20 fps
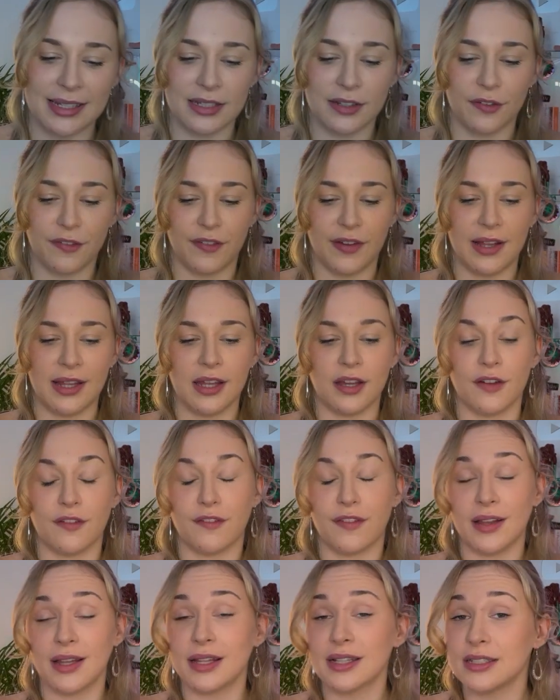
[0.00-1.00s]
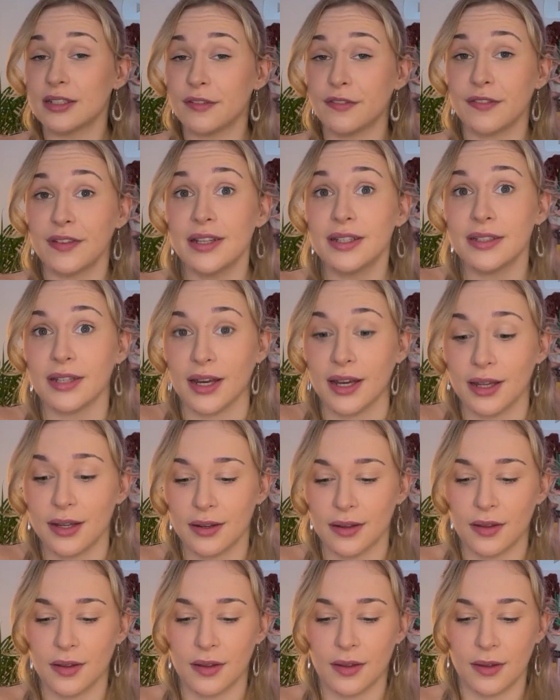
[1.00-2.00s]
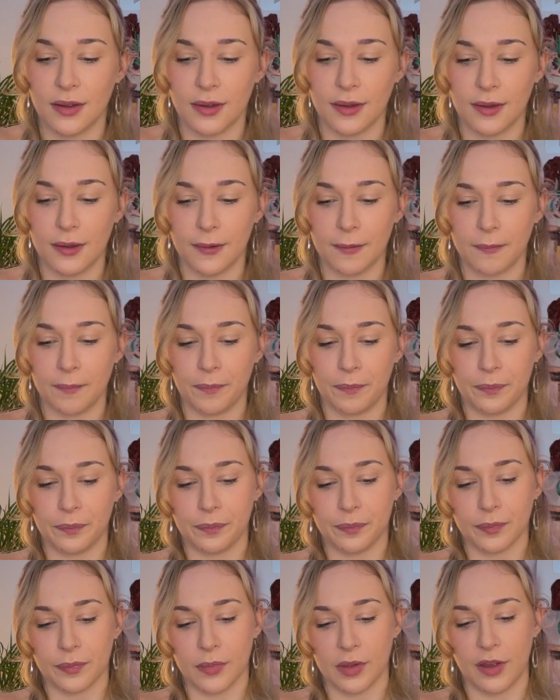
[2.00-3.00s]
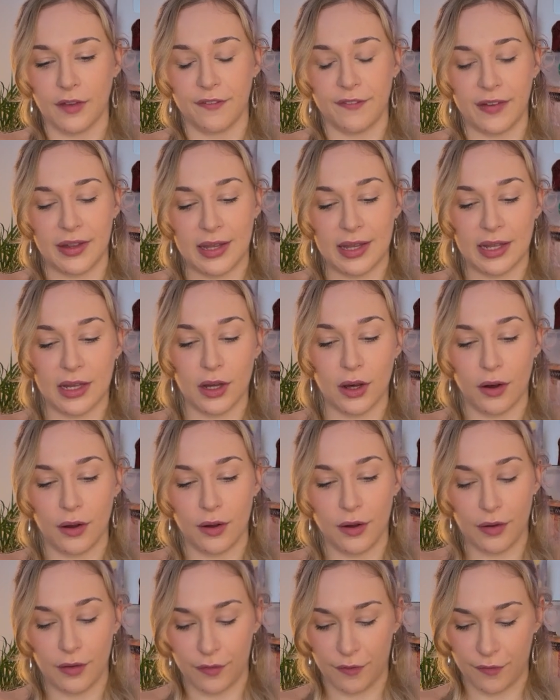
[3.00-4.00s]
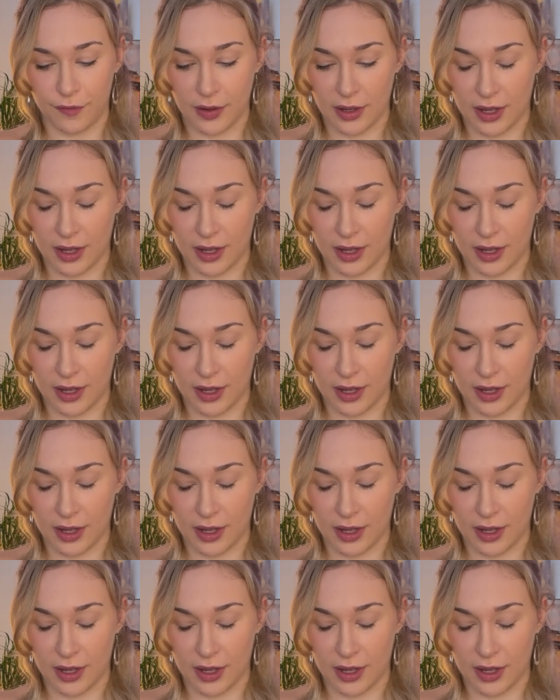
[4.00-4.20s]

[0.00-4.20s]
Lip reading: is a feeling of feeling defeated. A feeling of